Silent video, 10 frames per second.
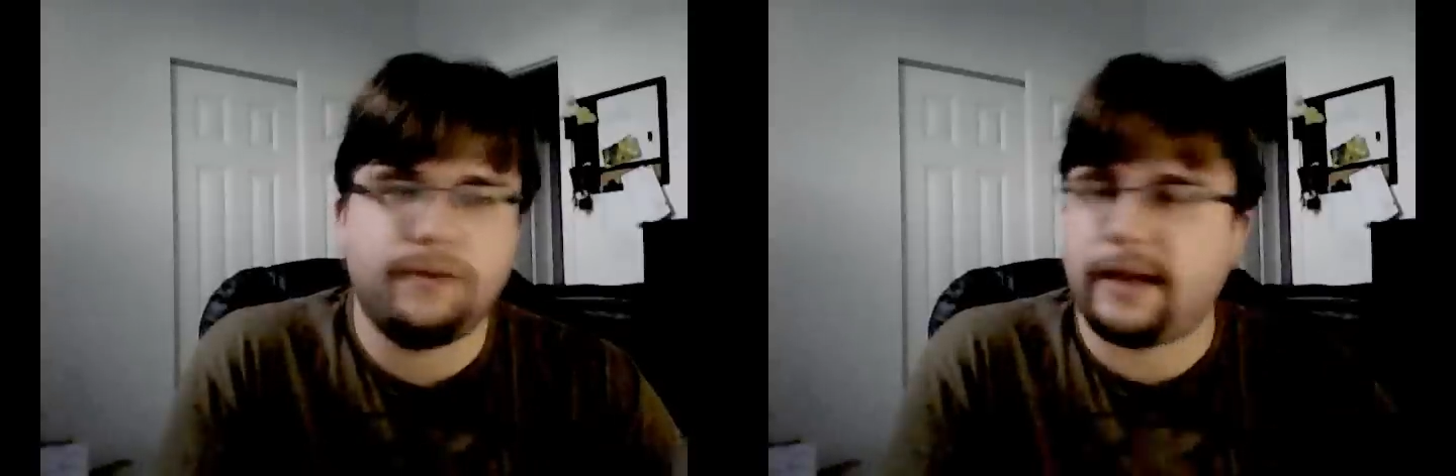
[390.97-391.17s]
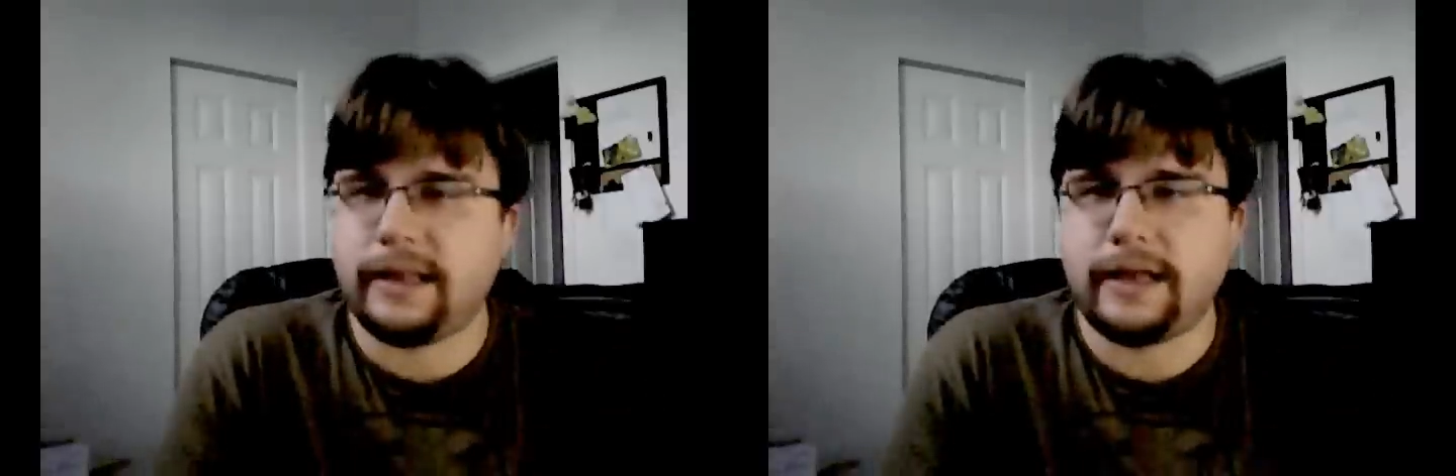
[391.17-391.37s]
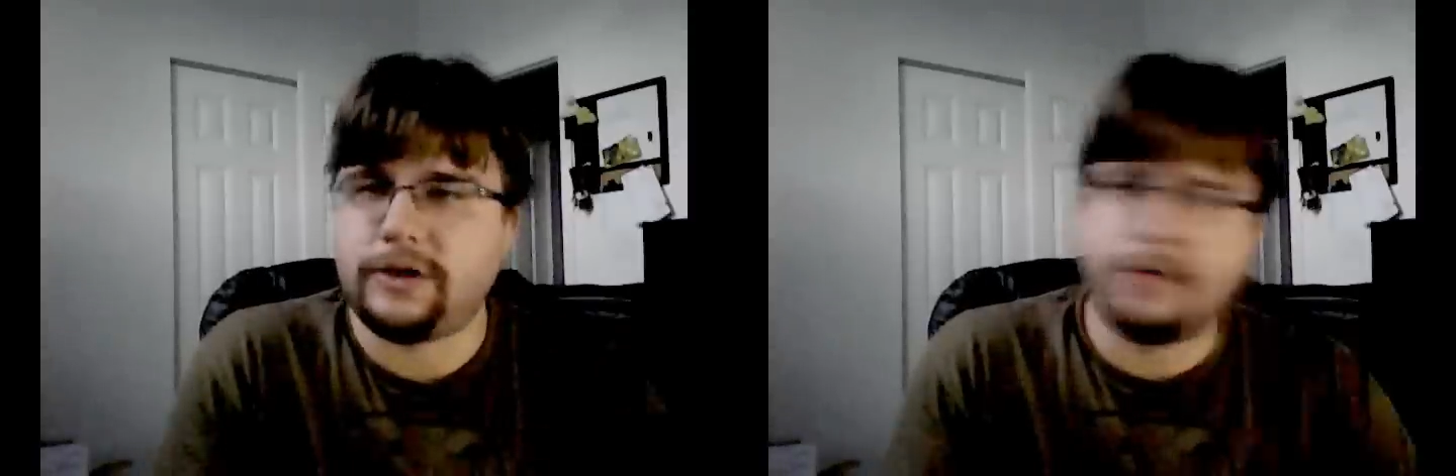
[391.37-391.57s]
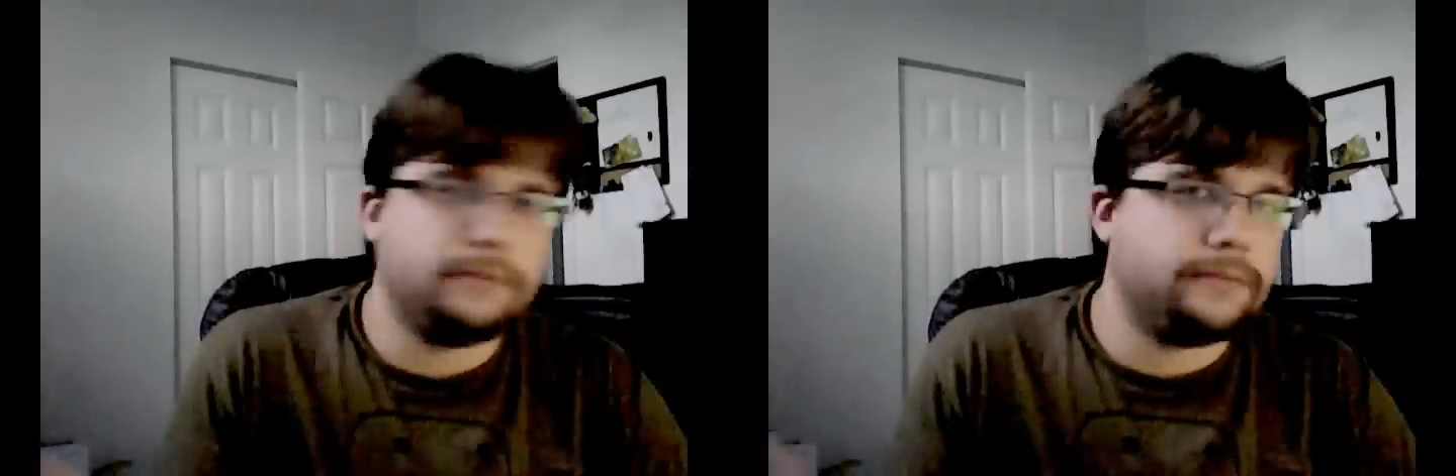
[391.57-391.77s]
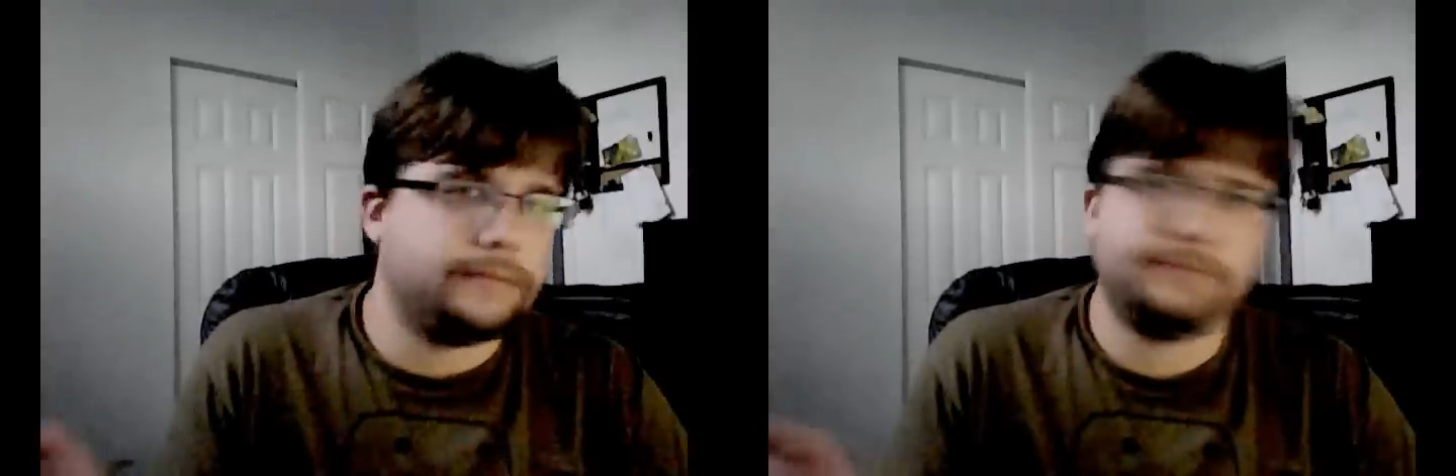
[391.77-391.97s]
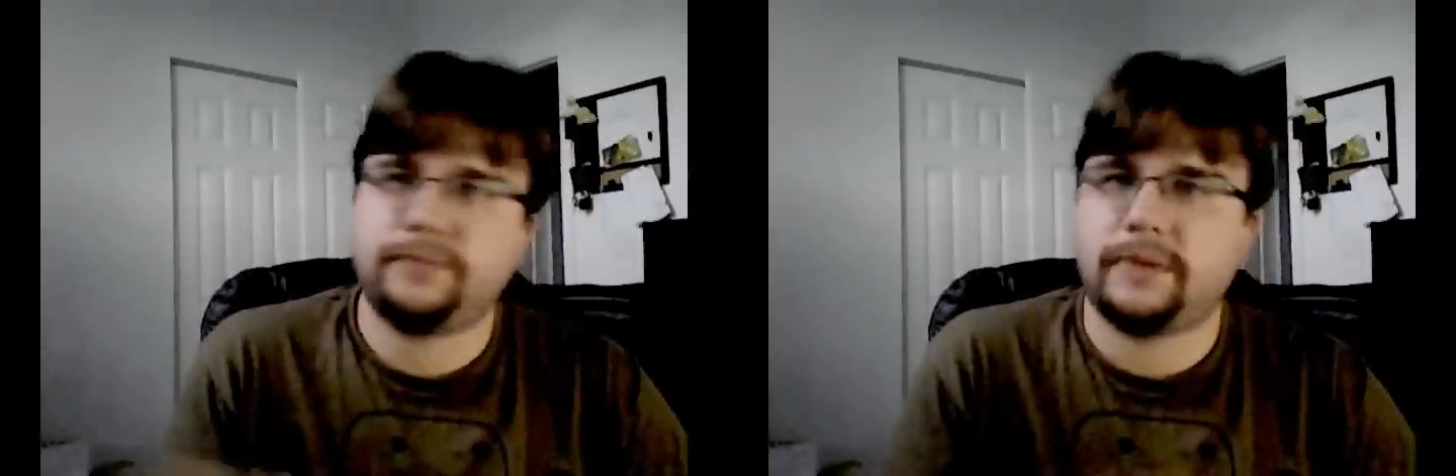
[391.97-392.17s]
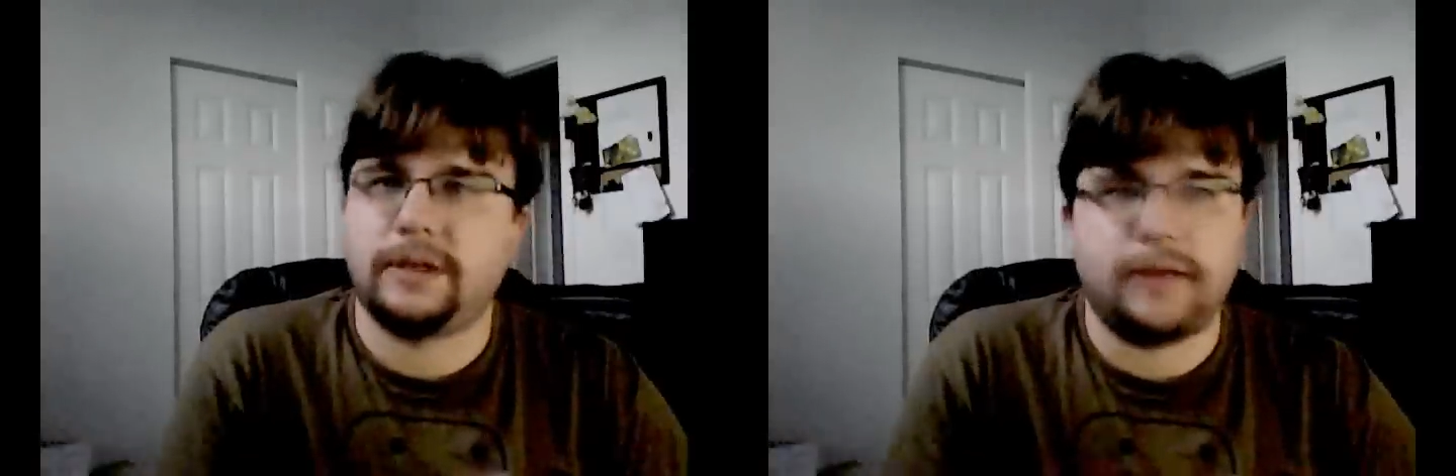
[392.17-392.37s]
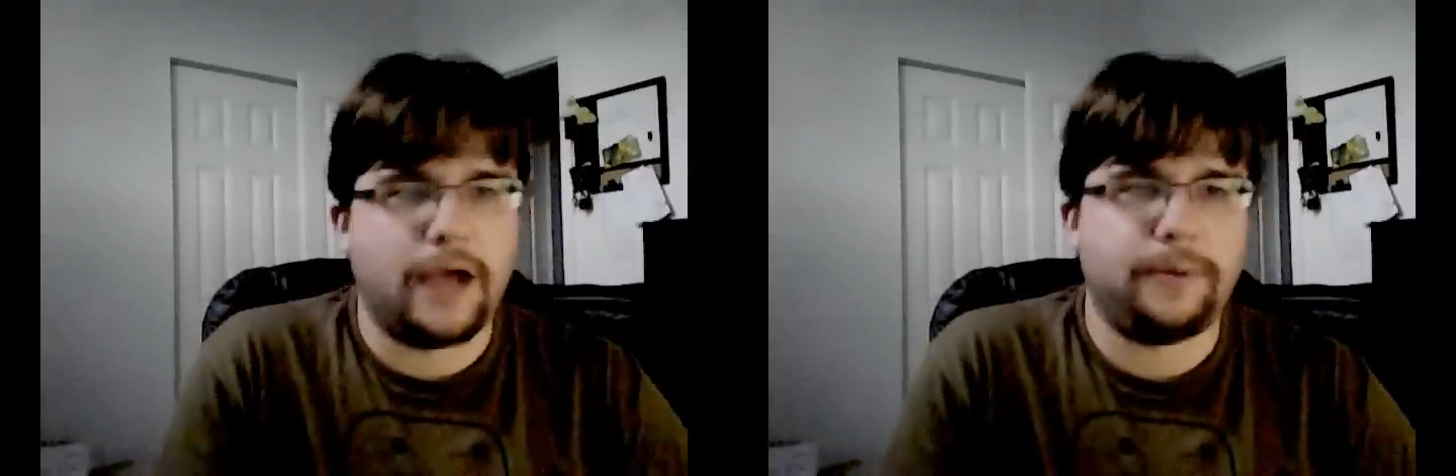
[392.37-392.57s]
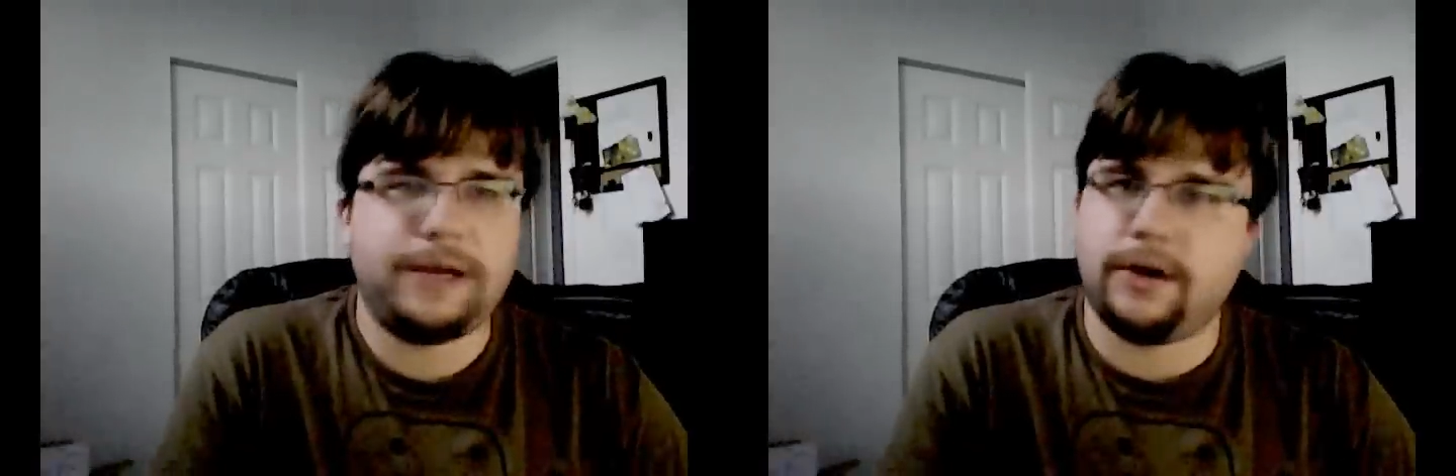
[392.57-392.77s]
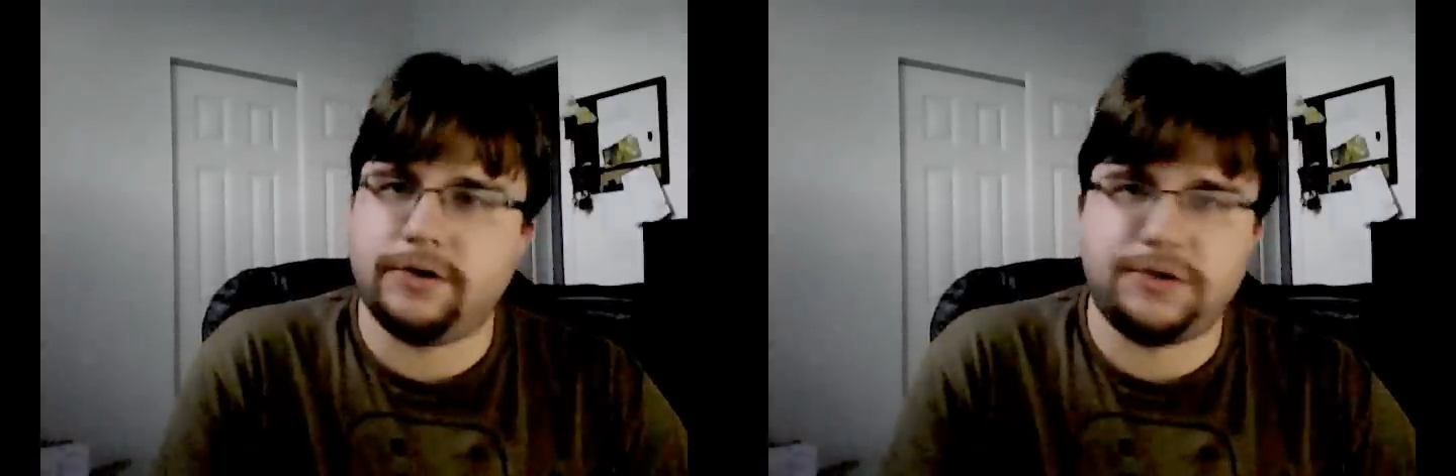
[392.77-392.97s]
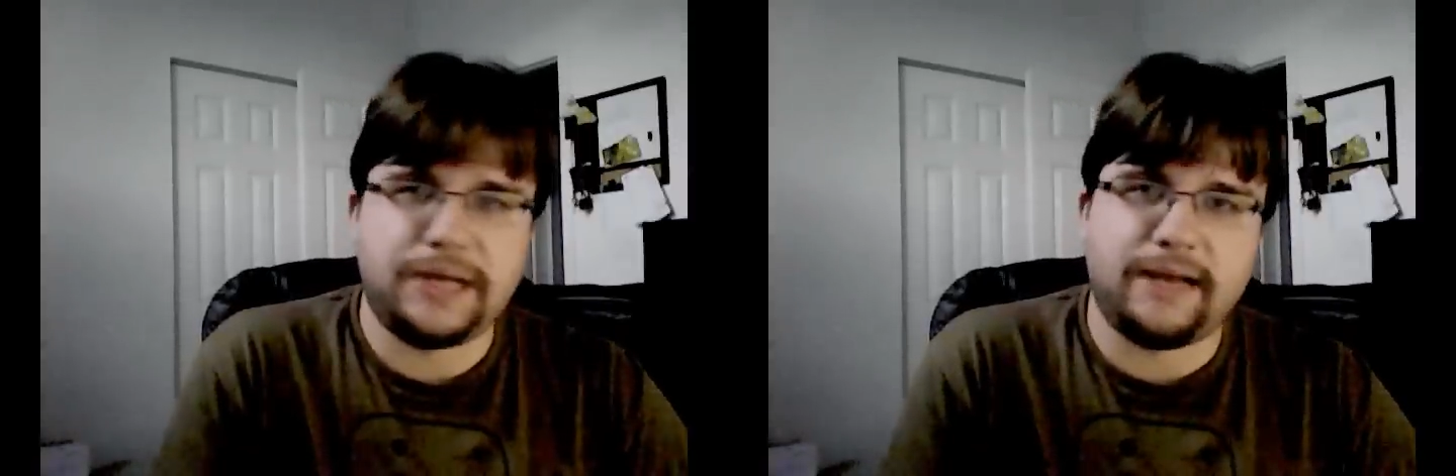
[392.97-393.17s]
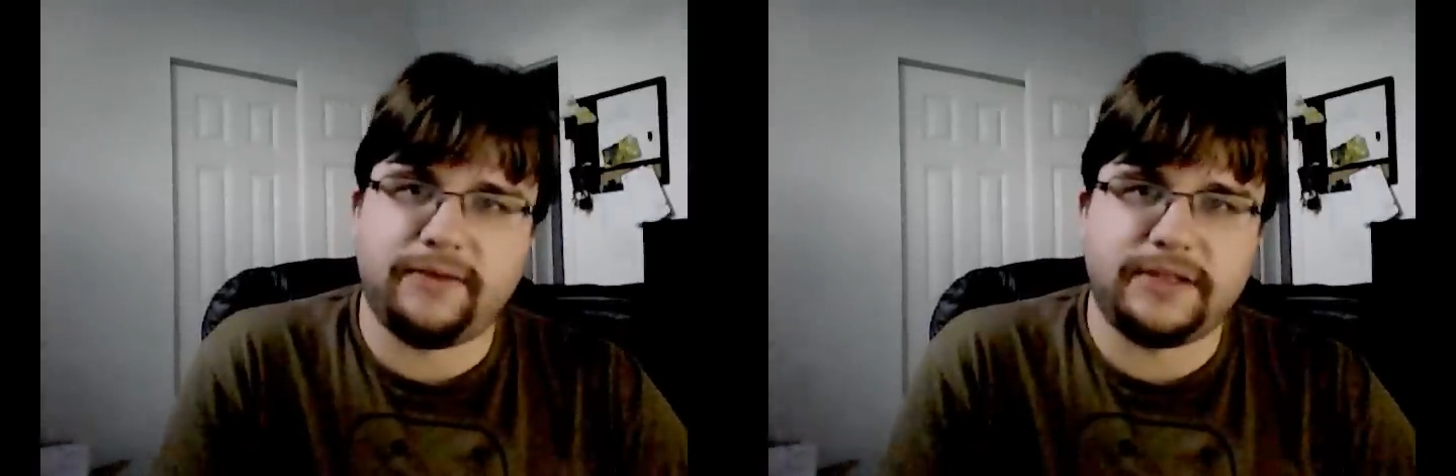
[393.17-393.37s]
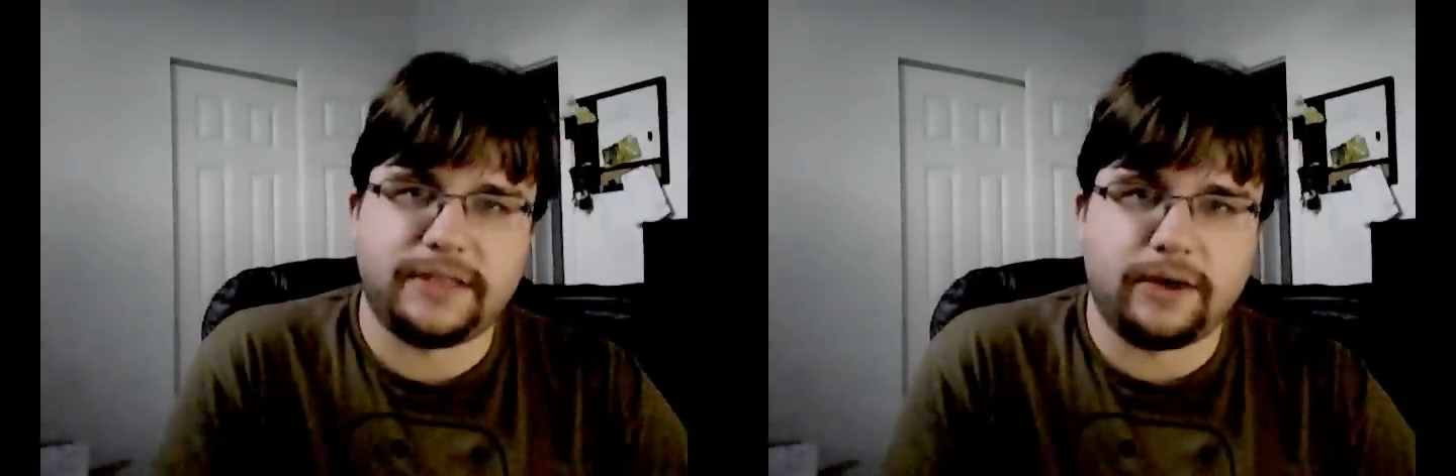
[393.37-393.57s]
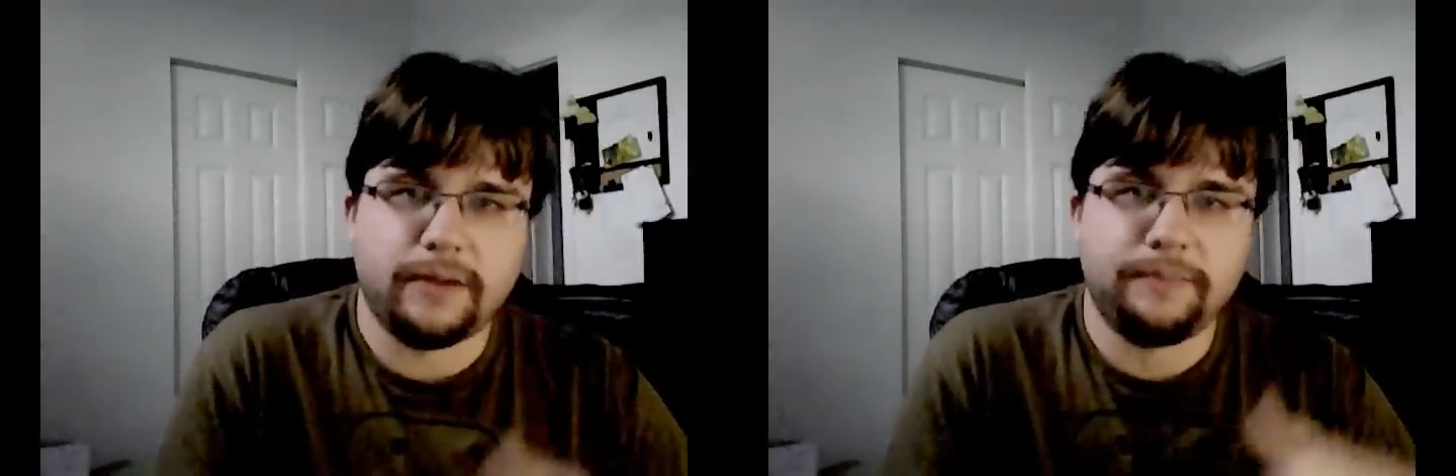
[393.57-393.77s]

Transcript: recollection, how many cards you have, etc.